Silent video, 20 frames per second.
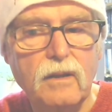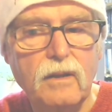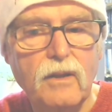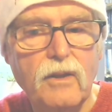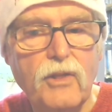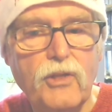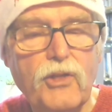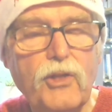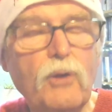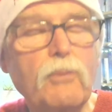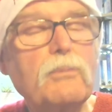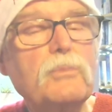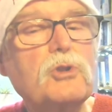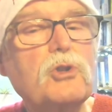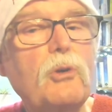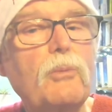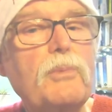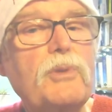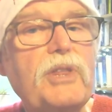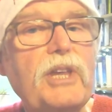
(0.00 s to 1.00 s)
Thumbs
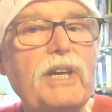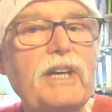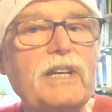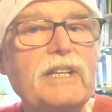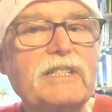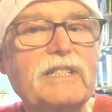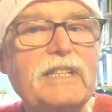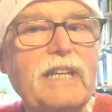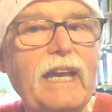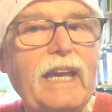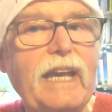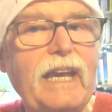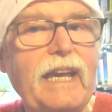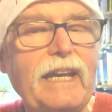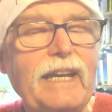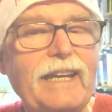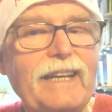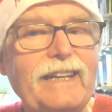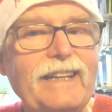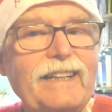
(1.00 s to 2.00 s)
Up Thursday.
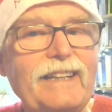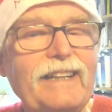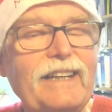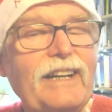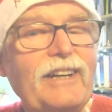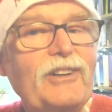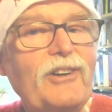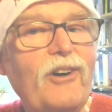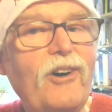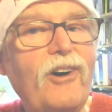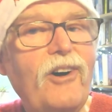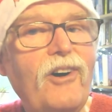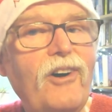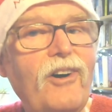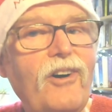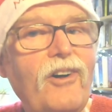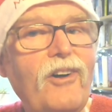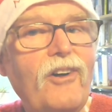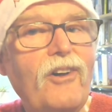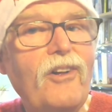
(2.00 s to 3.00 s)
And
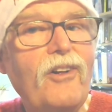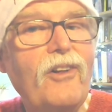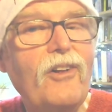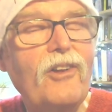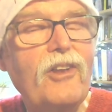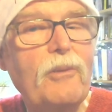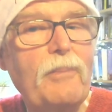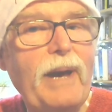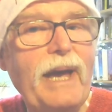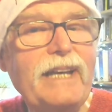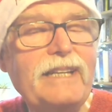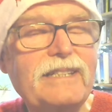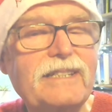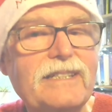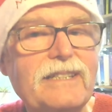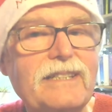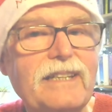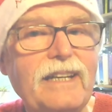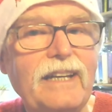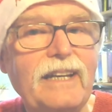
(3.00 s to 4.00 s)
all the
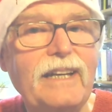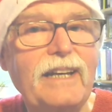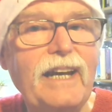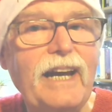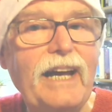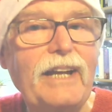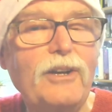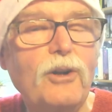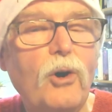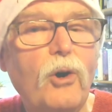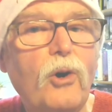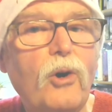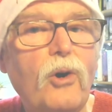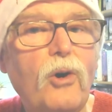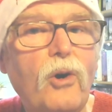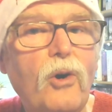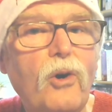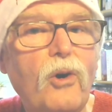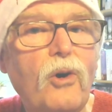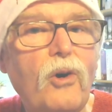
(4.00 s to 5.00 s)
best, and ho,
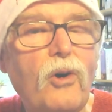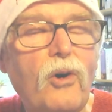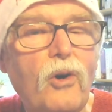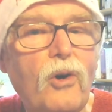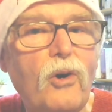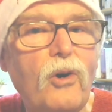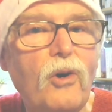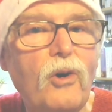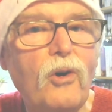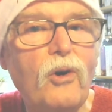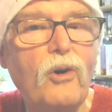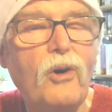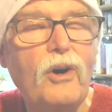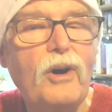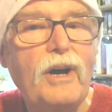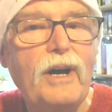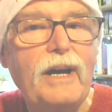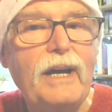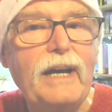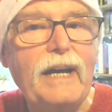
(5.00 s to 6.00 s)
ho, ho.
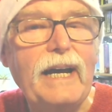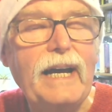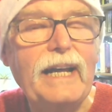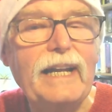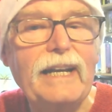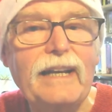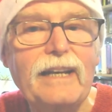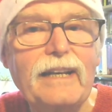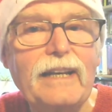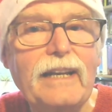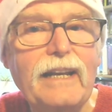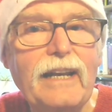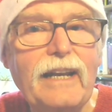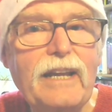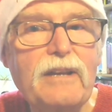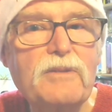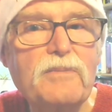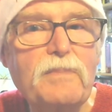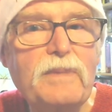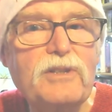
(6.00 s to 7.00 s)
And
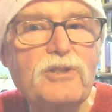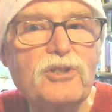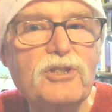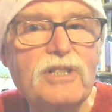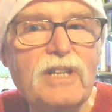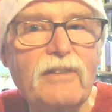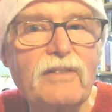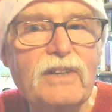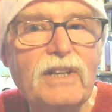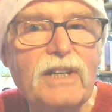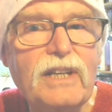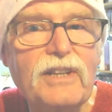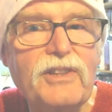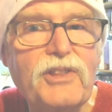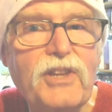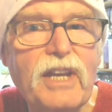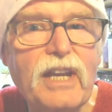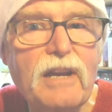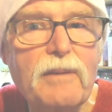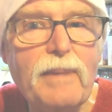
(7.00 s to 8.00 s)
let's me just have a
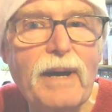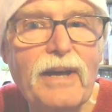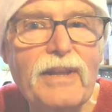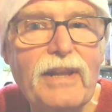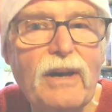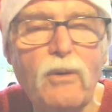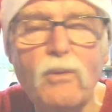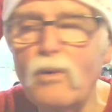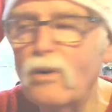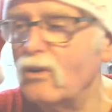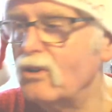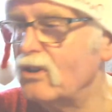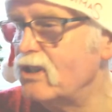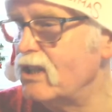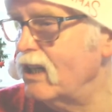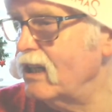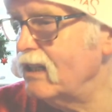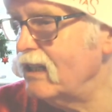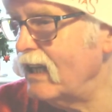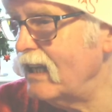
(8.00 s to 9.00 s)
think about that. What
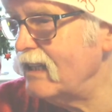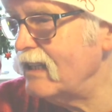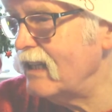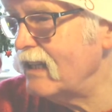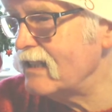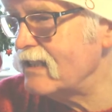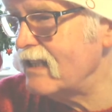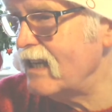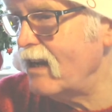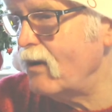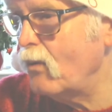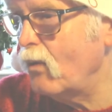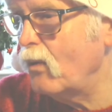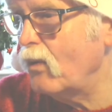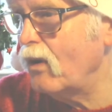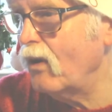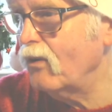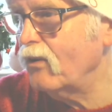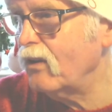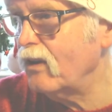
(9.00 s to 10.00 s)
date did I say we
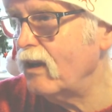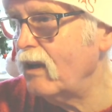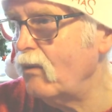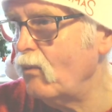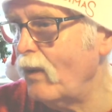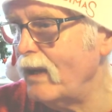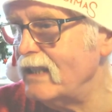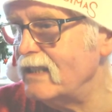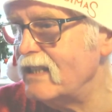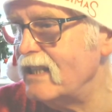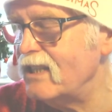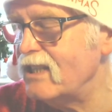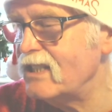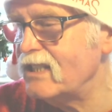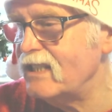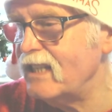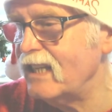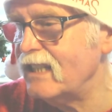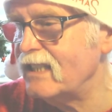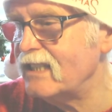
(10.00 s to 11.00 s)
were on? Wednesday the
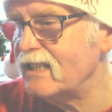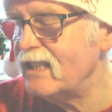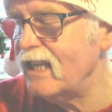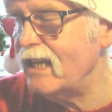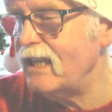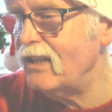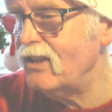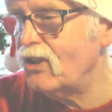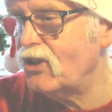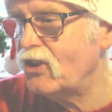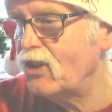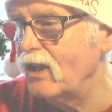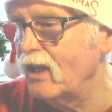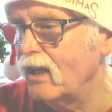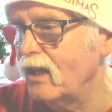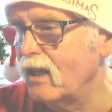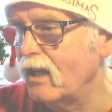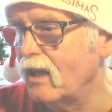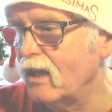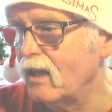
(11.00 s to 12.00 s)
16th.
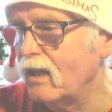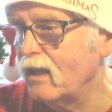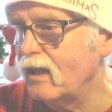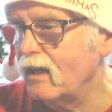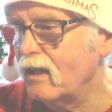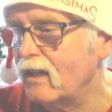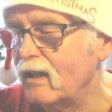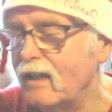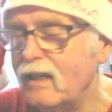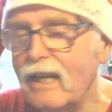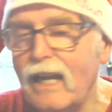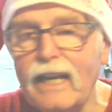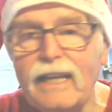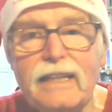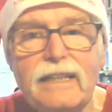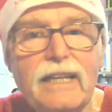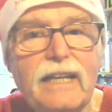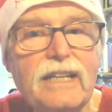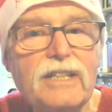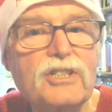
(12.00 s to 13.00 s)

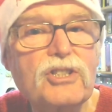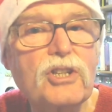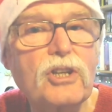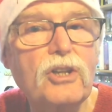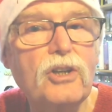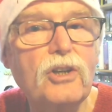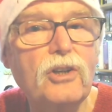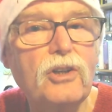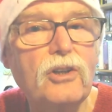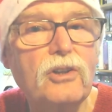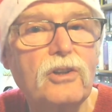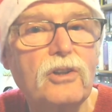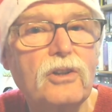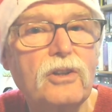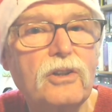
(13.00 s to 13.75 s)
9 days to go.